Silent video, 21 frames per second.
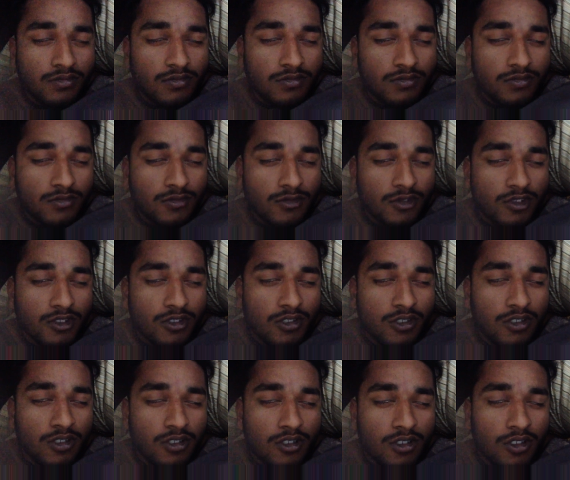
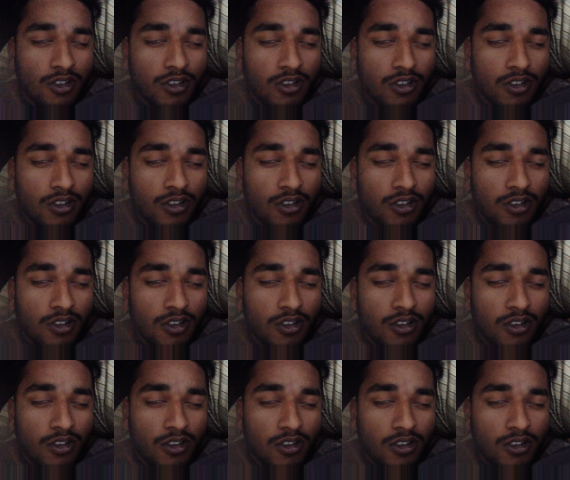
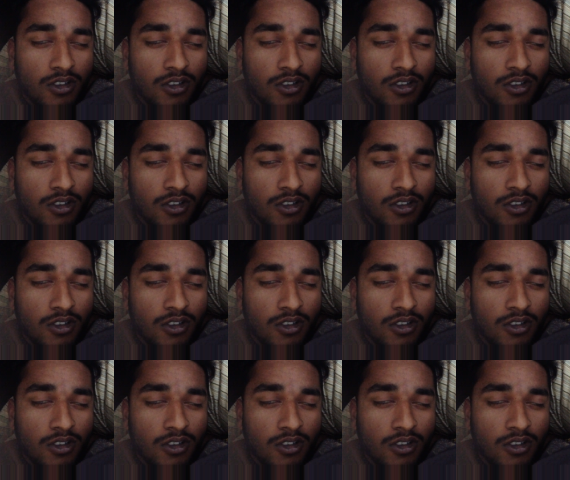[no speech]